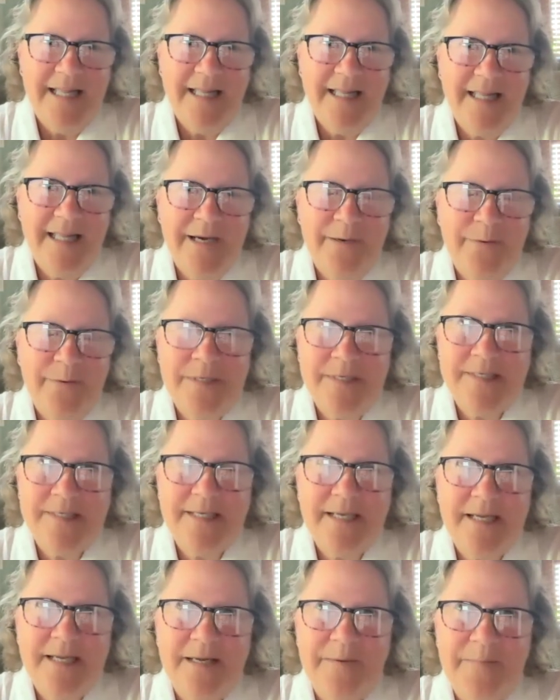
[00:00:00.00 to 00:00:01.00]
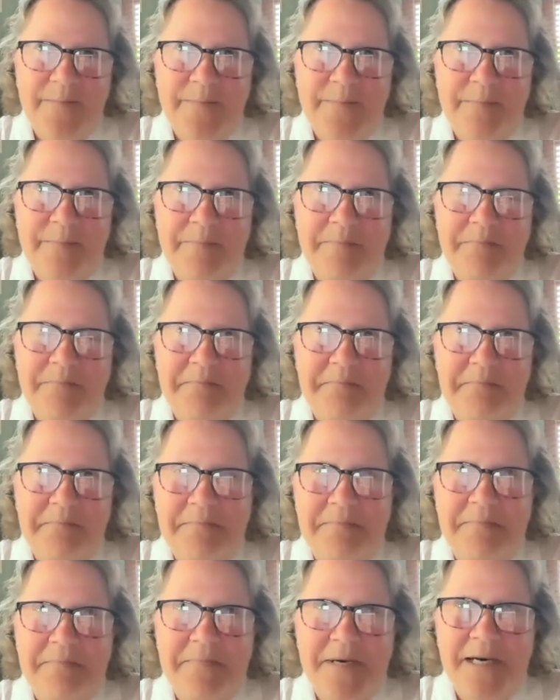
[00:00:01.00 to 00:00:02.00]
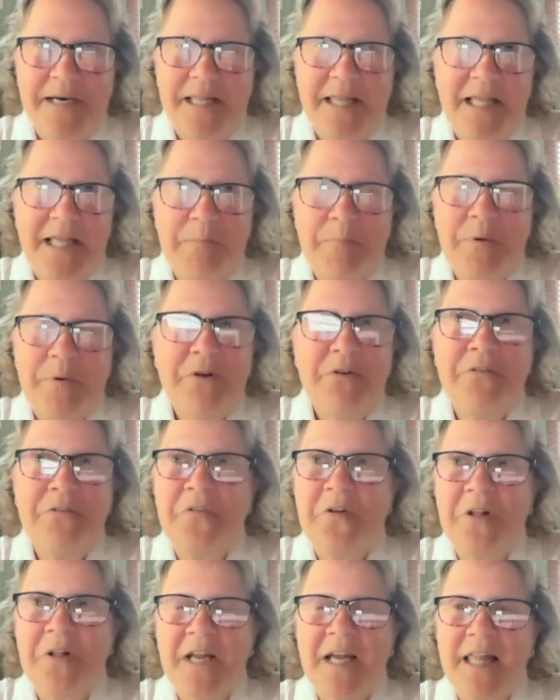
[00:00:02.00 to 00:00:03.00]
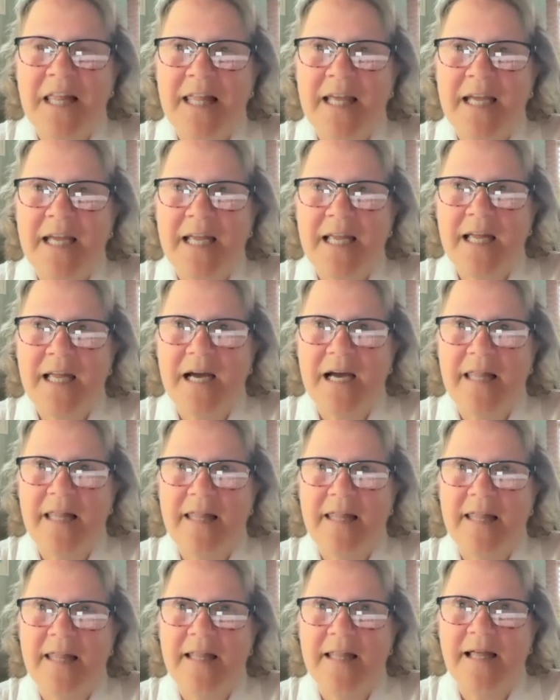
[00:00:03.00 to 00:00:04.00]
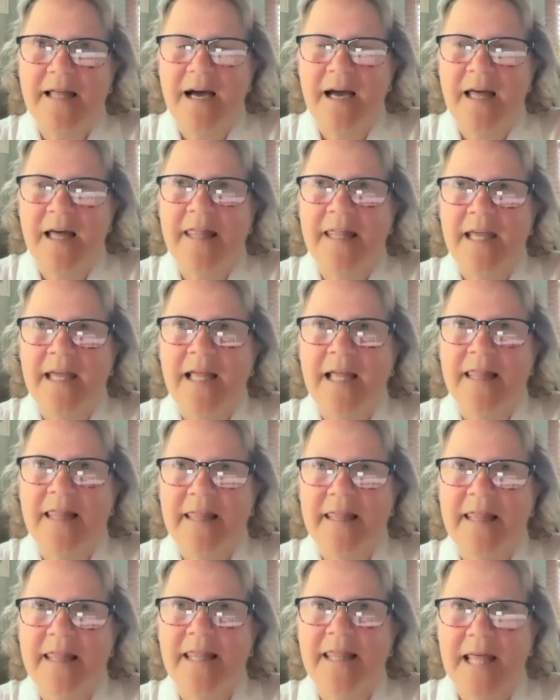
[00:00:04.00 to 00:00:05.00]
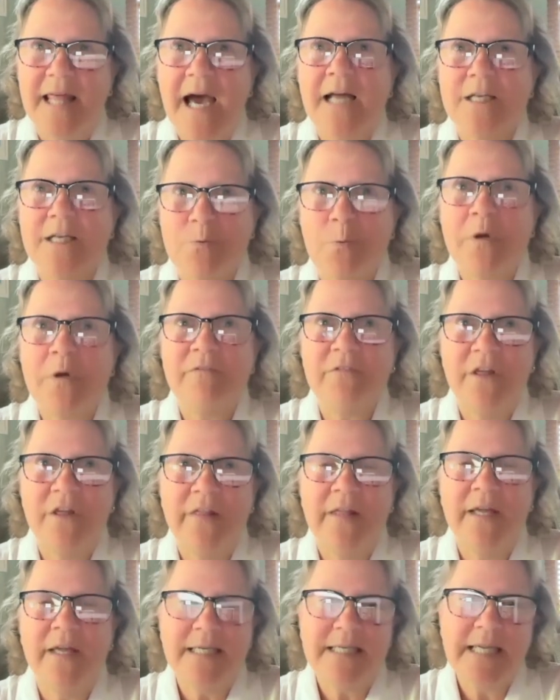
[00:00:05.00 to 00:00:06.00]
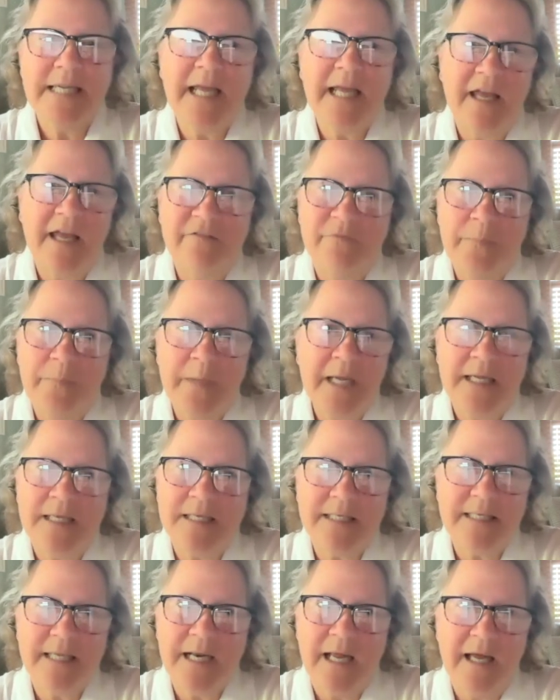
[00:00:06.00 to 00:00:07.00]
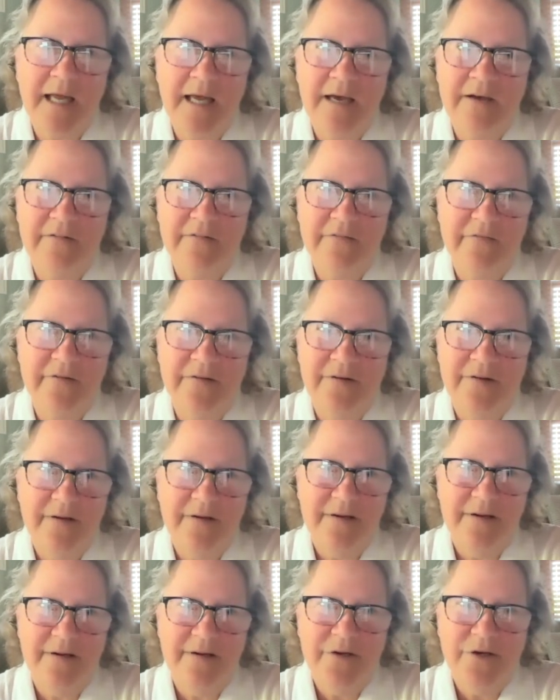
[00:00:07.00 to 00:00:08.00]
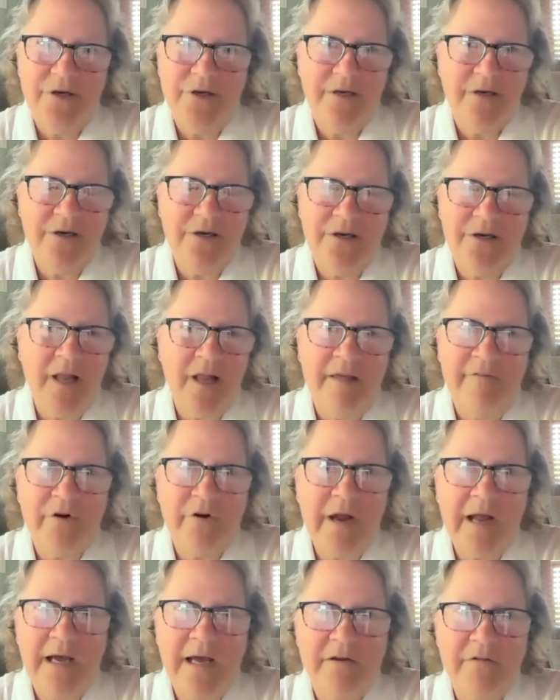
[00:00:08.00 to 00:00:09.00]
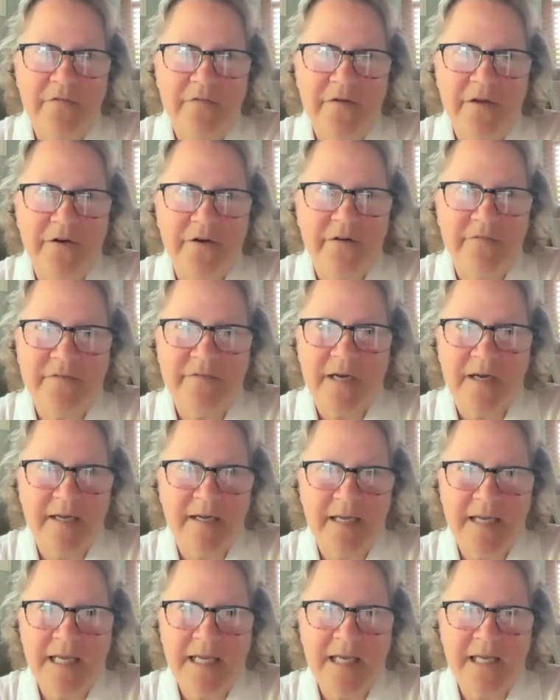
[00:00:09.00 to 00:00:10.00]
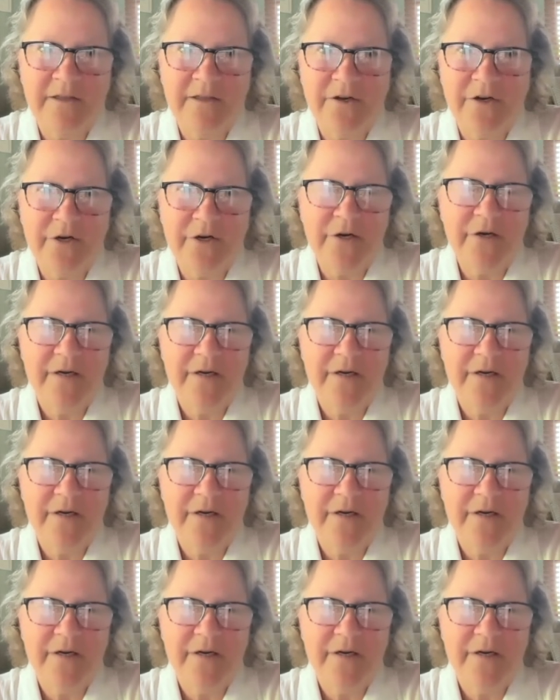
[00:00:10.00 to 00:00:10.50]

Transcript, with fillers: that was uh I think beautiful and I think I think that's one of the things he gave me is that I have never had a fear of dying either.